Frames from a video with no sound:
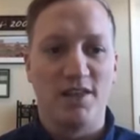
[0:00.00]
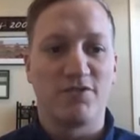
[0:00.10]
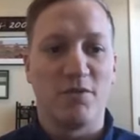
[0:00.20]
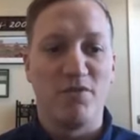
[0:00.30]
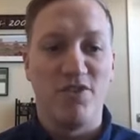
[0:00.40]
And
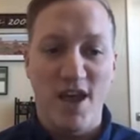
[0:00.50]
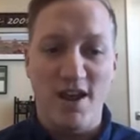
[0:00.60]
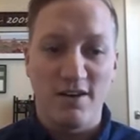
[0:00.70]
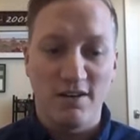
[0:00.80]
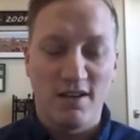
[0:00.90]
then from
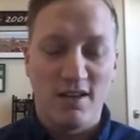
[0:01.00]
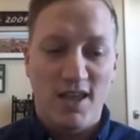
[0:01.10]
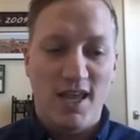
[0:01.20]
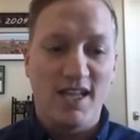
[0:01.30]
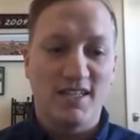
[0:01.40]
there,
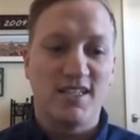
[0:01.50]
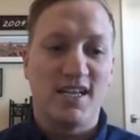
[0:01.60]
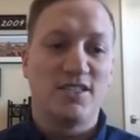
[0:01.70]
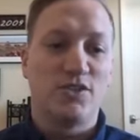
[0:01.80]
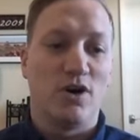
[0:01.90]
it gets
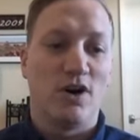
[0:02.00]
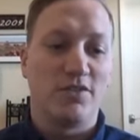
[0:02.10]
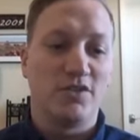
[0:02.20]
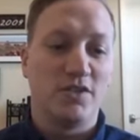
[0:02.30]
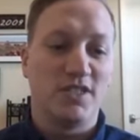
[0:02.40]
sent to
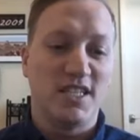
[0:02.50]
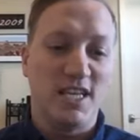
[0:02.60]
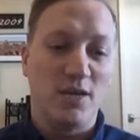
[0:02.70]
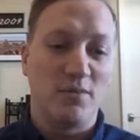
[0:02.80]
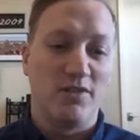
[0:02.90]
off to a
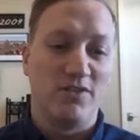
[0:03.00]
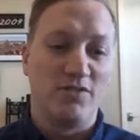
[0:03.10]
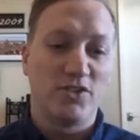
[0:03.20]
team of,